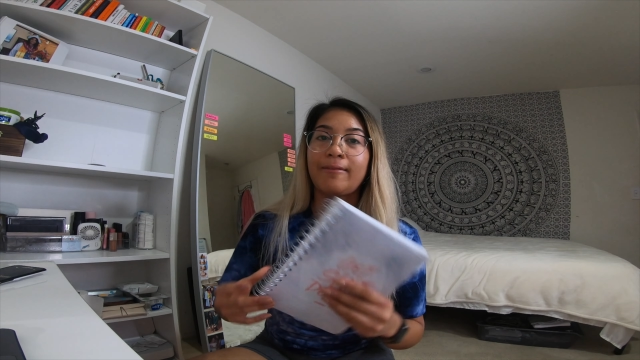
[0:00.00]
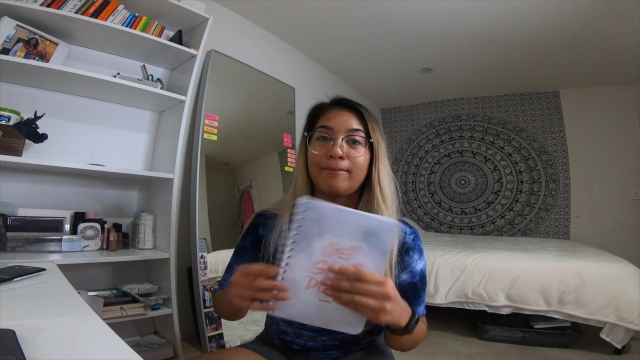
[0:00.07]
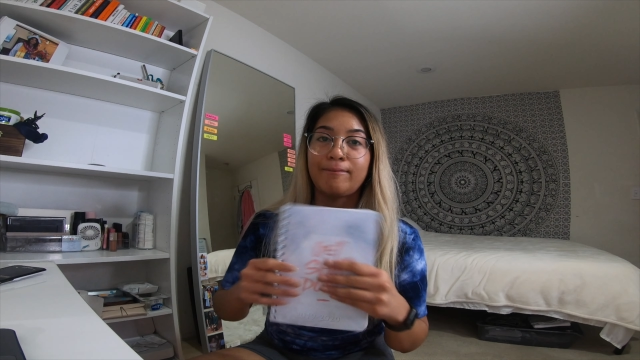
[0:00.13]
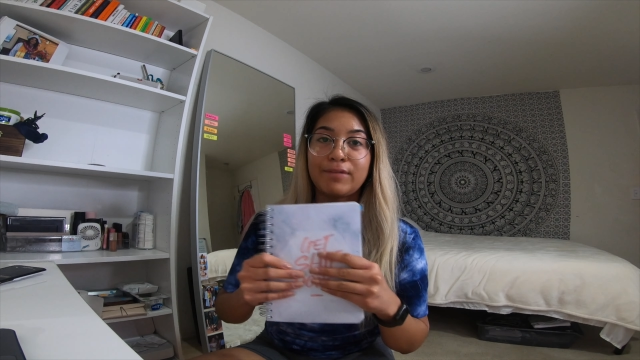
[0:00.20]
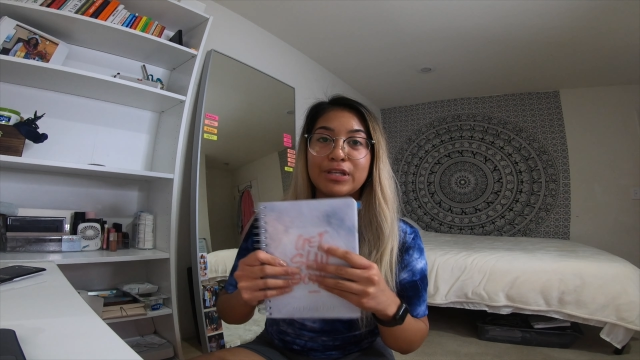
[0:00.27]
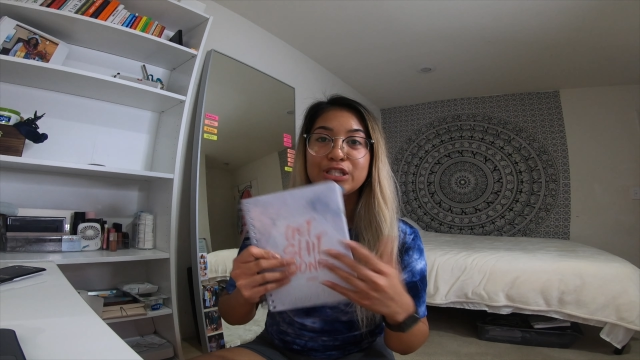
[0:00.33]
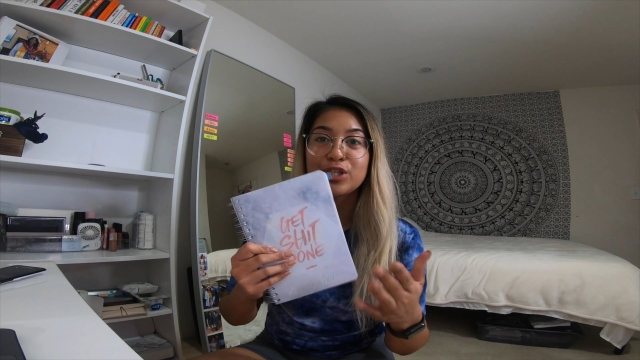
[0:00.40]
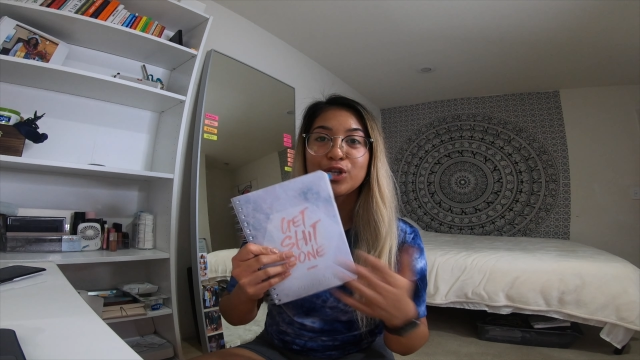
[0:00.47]

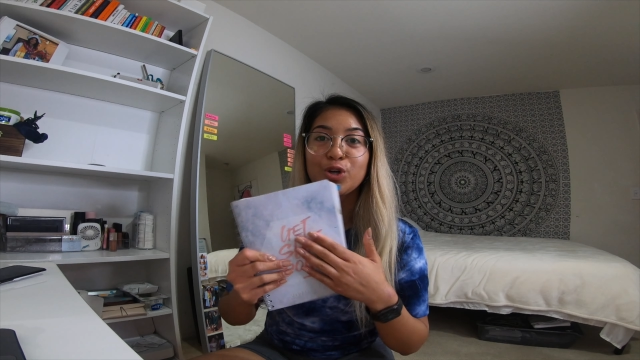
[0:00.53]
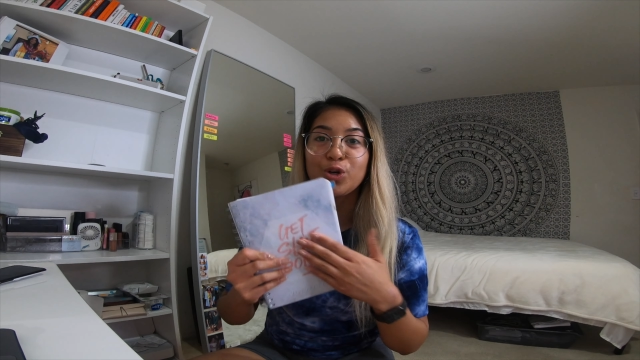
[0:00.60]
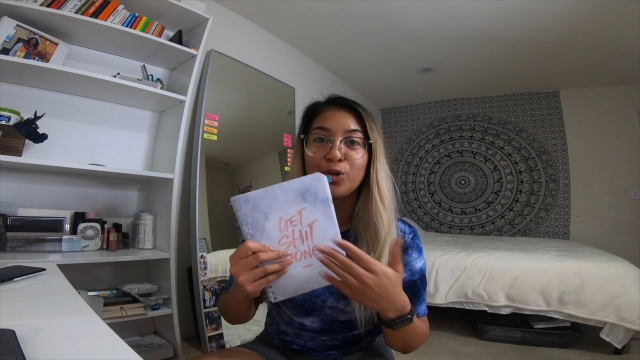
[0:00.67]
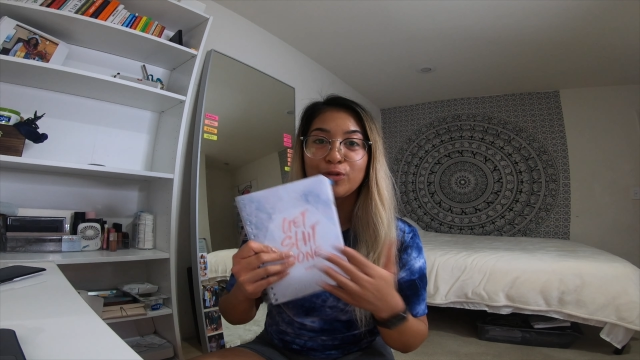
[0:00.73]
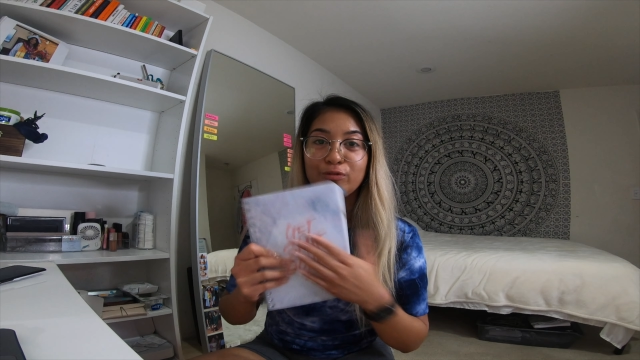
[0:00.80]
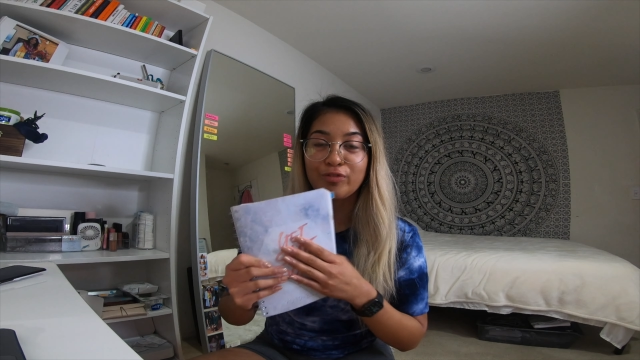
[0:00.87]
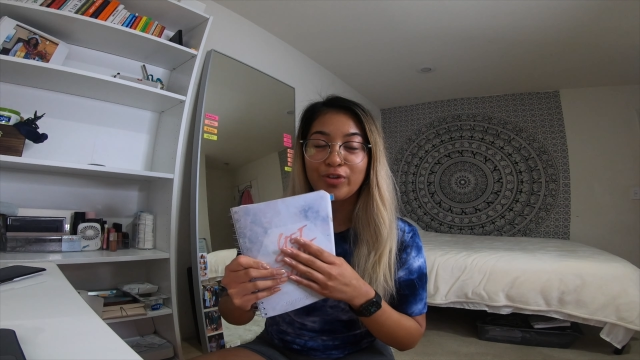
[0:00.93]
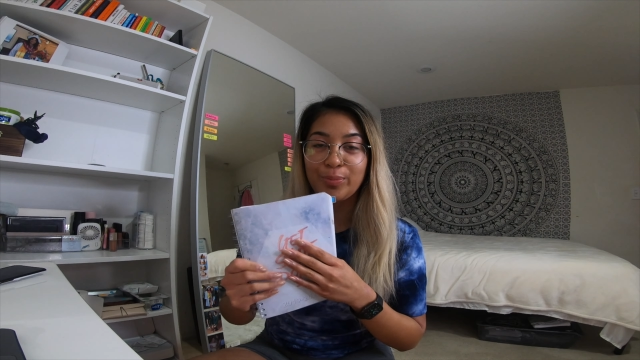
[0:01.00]

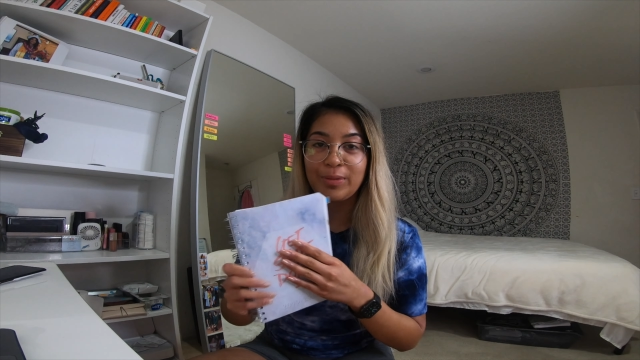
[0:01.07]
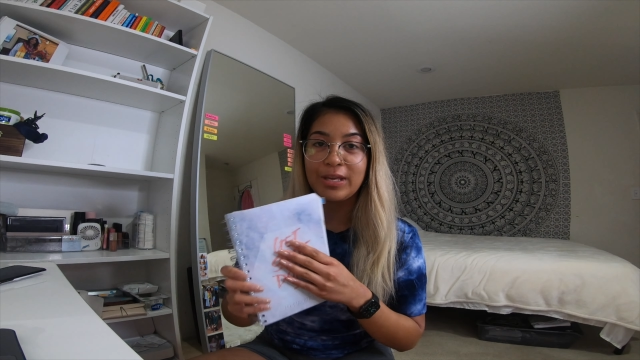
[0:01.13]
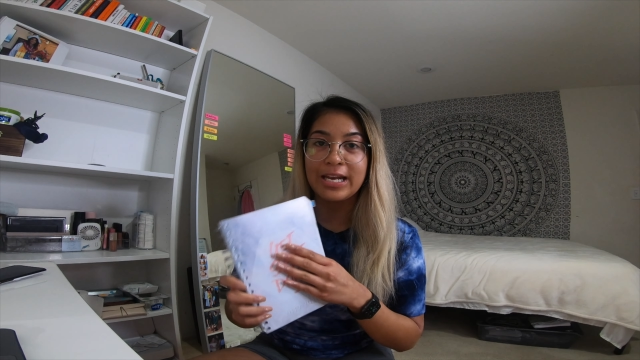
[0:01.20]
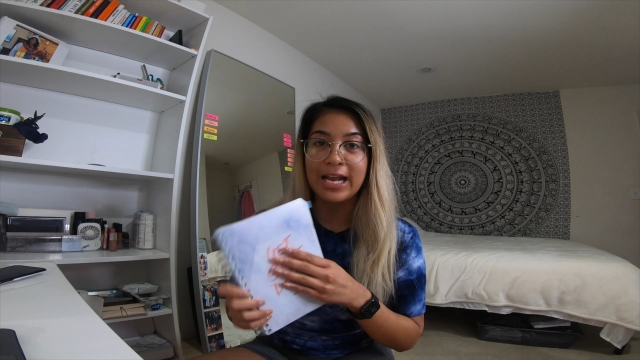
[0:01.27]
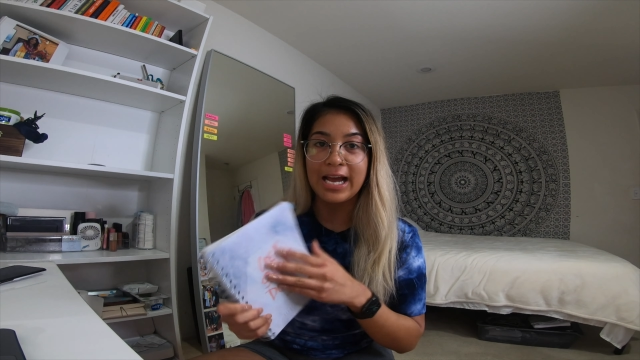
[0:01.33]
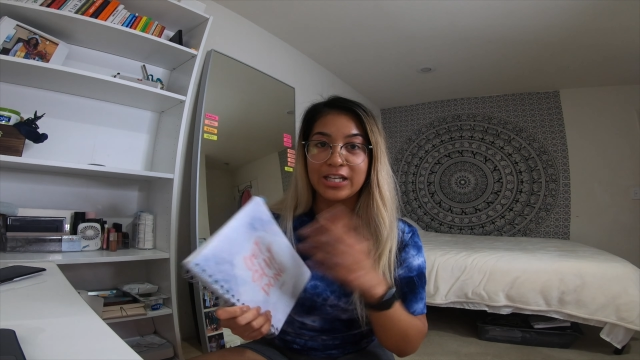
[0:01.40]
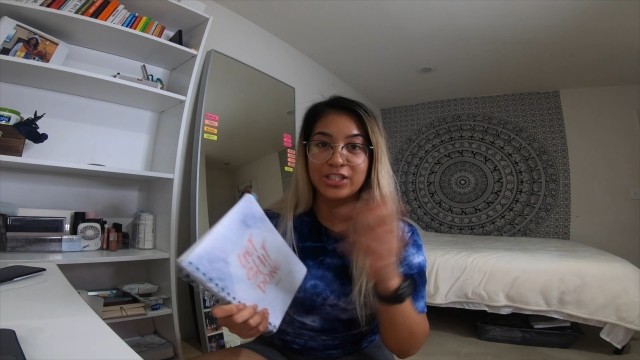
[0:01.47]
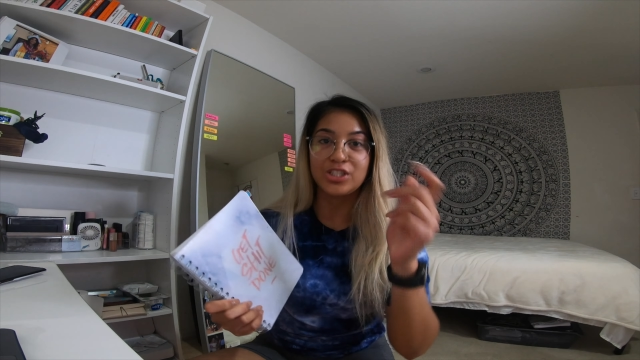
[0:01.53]
physical for me
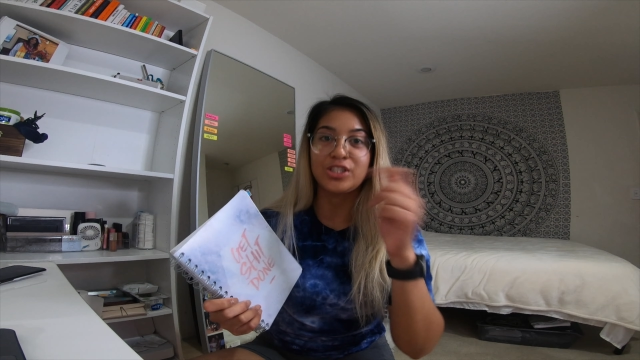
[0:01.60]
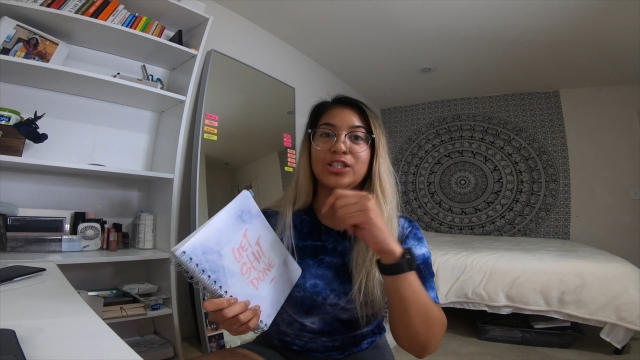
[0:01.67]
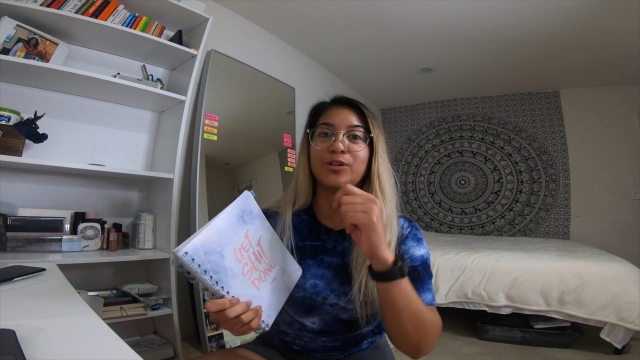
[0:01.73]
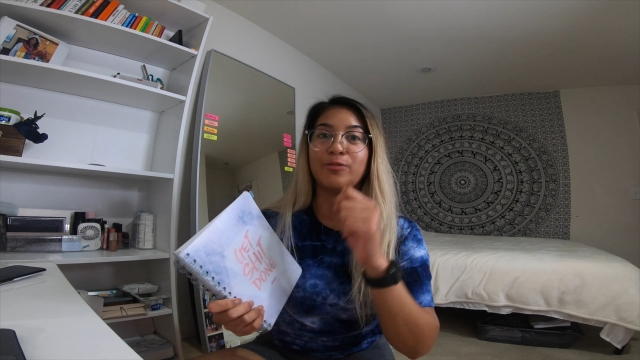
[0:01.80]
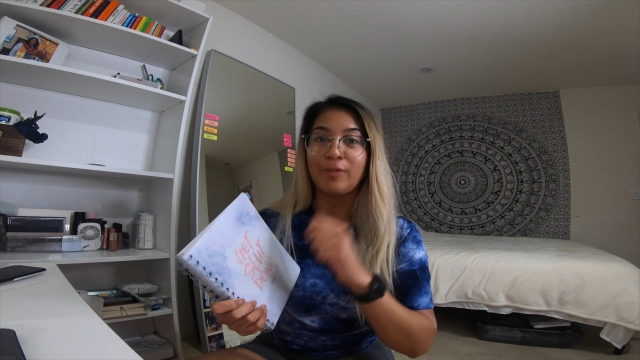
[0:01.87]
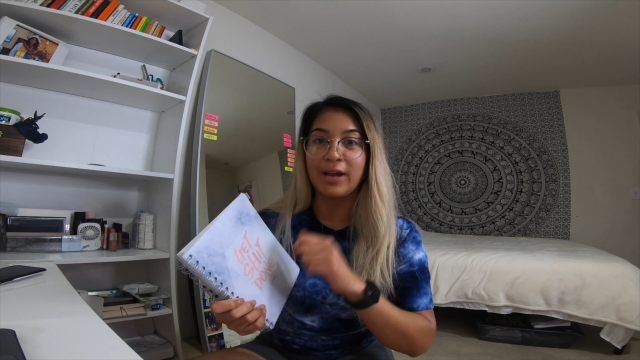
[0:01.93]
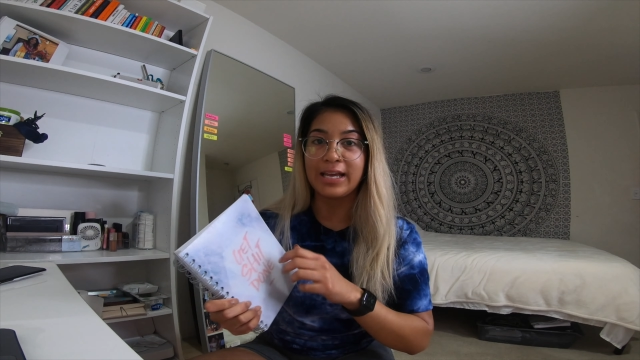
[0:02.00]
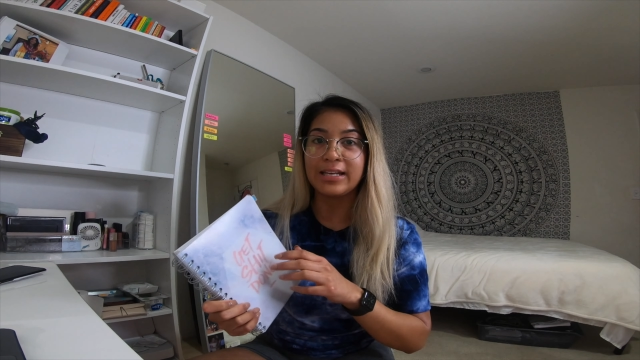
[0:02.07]
to actually
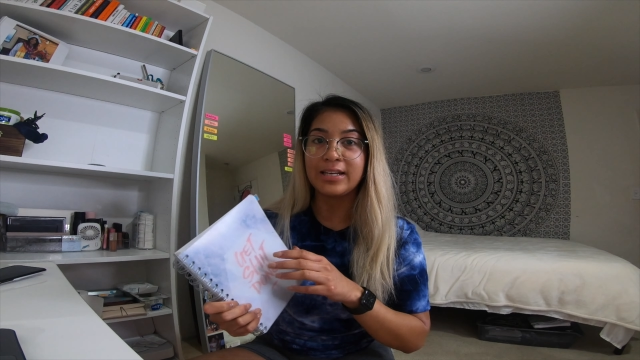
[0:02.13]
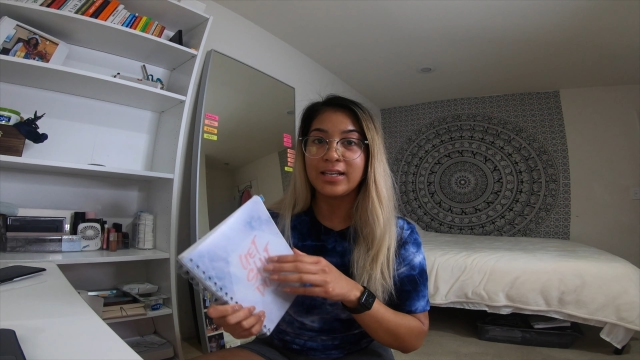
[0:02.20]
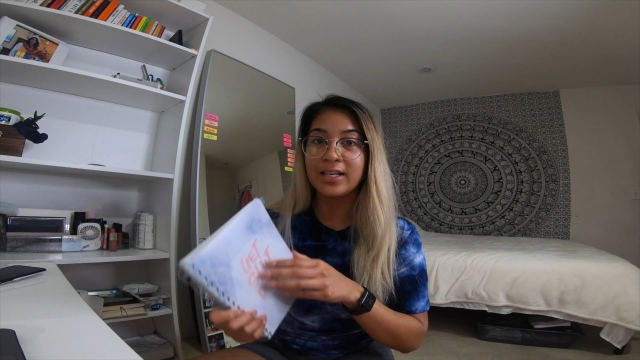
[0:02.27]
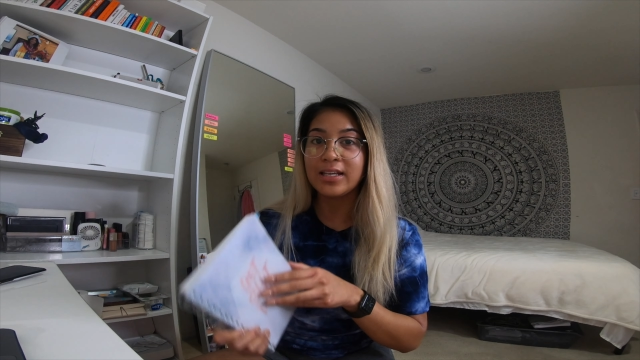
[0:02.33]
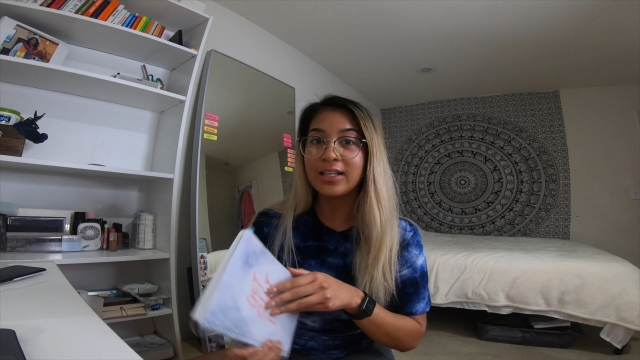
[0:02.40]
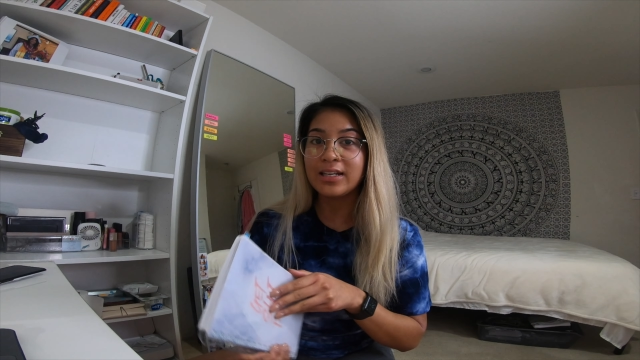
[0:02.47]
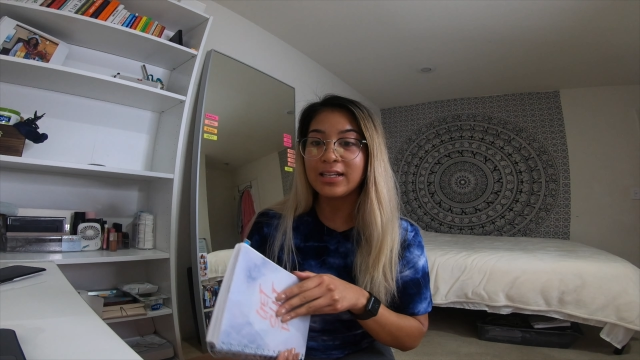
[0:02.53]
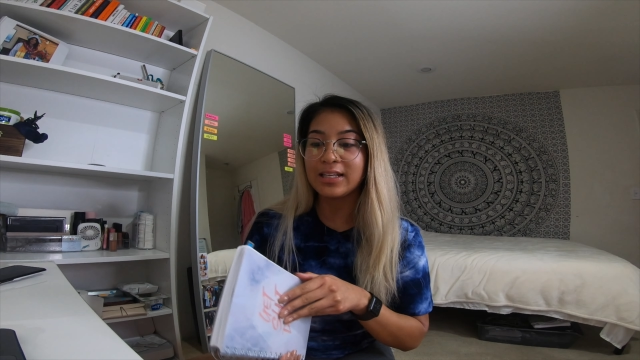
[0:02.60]
write
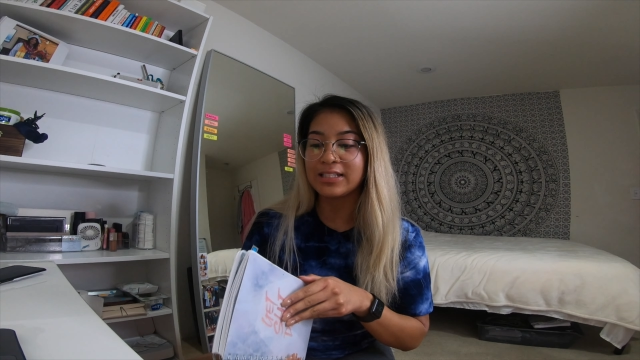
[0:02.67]
in.